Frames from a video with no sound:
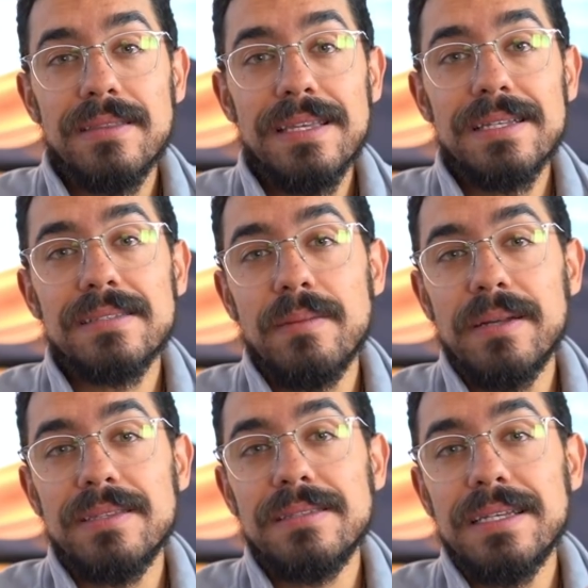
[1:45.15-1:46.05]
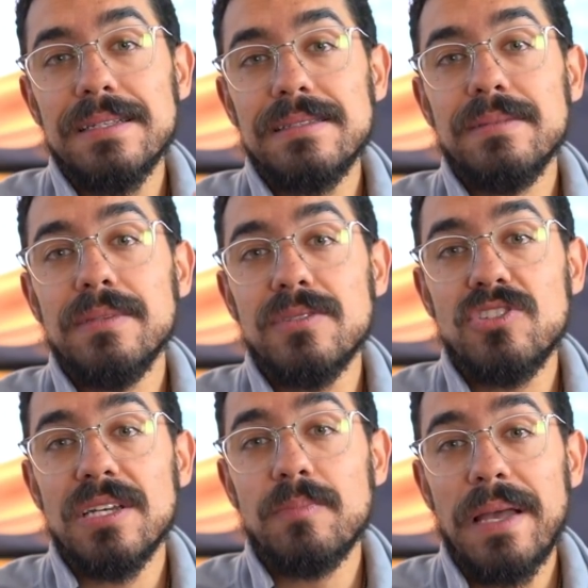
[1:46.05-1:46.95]
things about the second stimulus
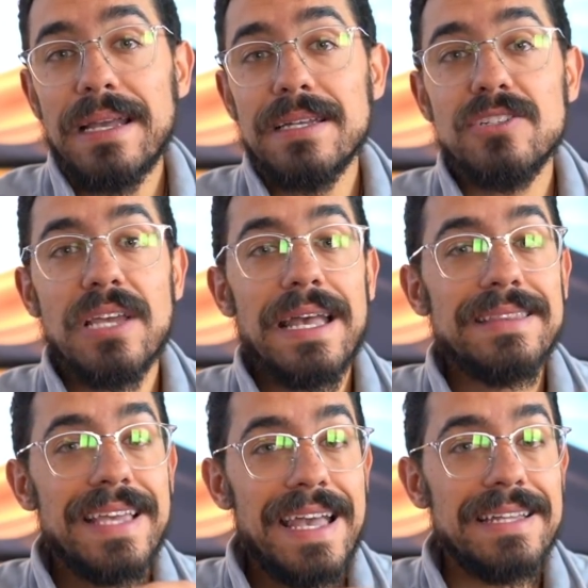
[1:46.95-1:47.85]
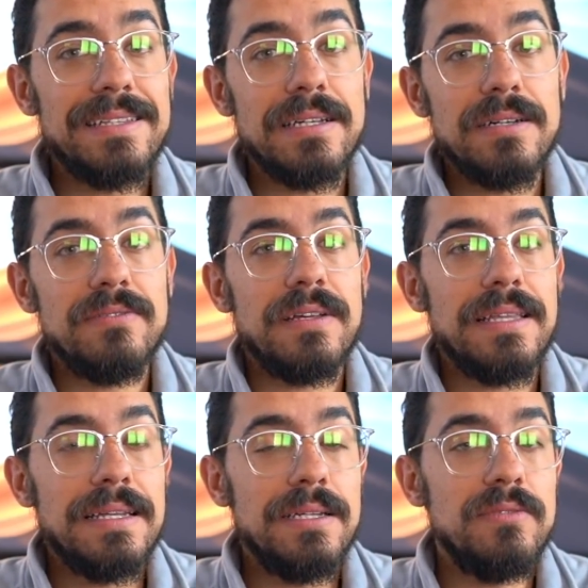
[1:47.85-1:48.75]
check package at the end of
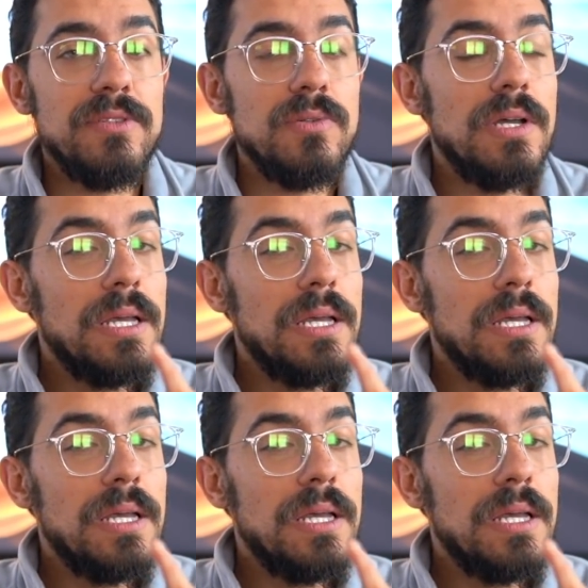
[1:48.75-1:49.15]
that interview.